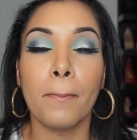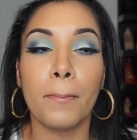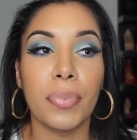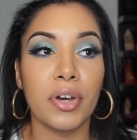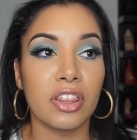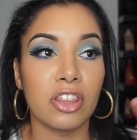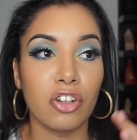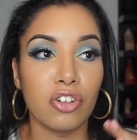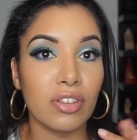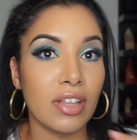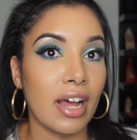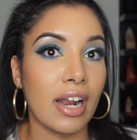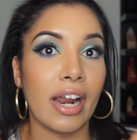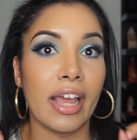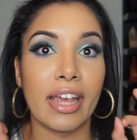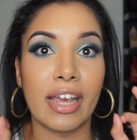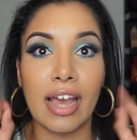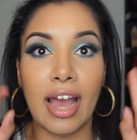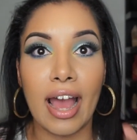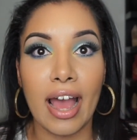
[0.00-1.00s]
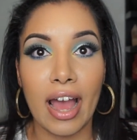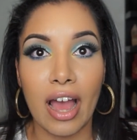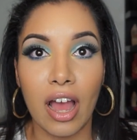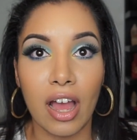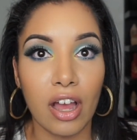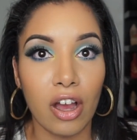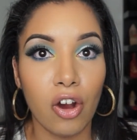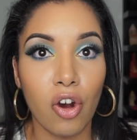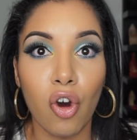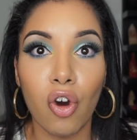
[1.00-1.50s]
but they're not like
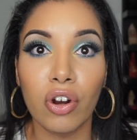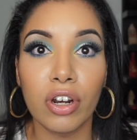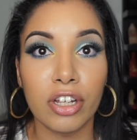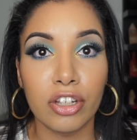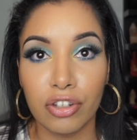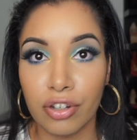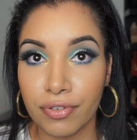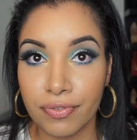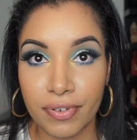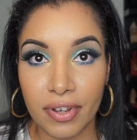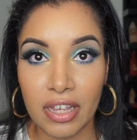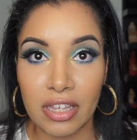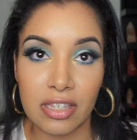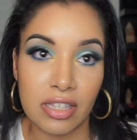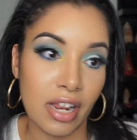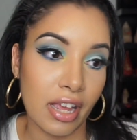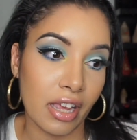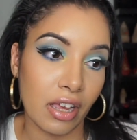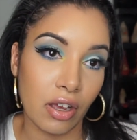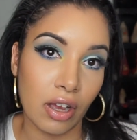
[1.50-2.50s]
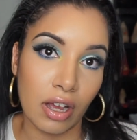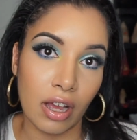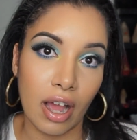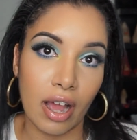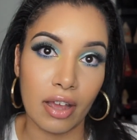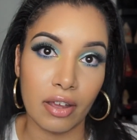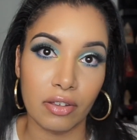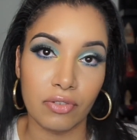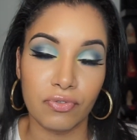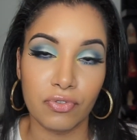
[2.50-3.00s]
all in your face like
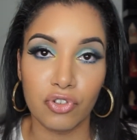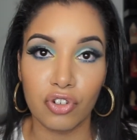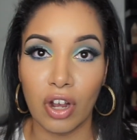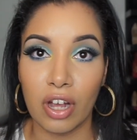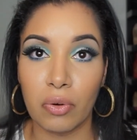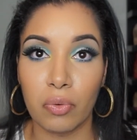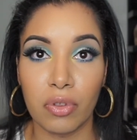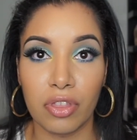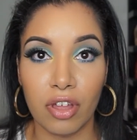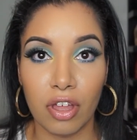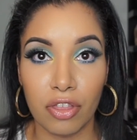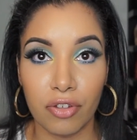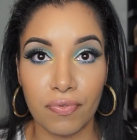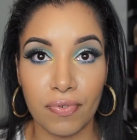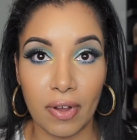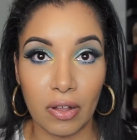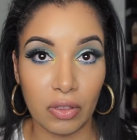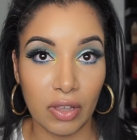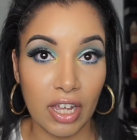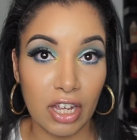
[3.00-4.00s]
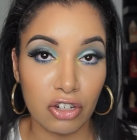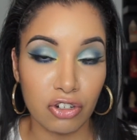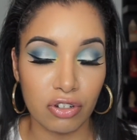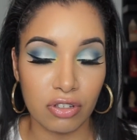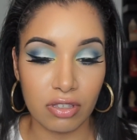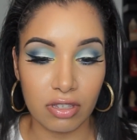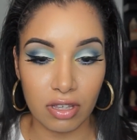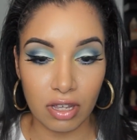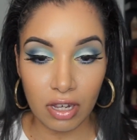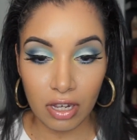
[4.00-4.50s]
I've tried with other
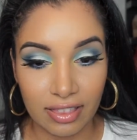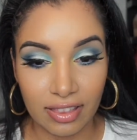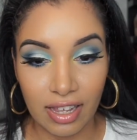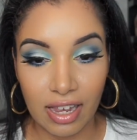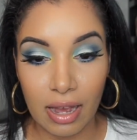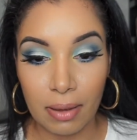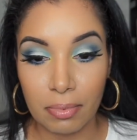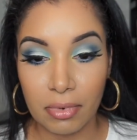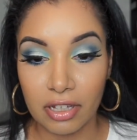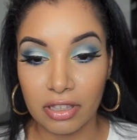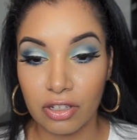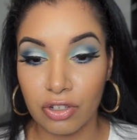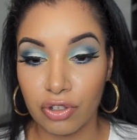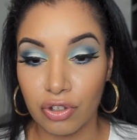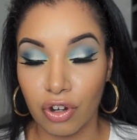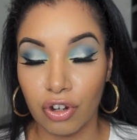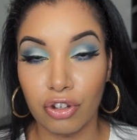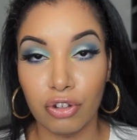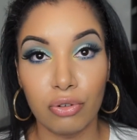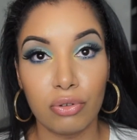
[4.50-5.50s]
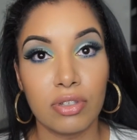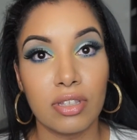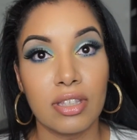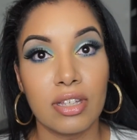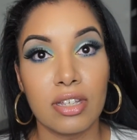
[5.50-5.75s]
foundations. I think I'm gonna start using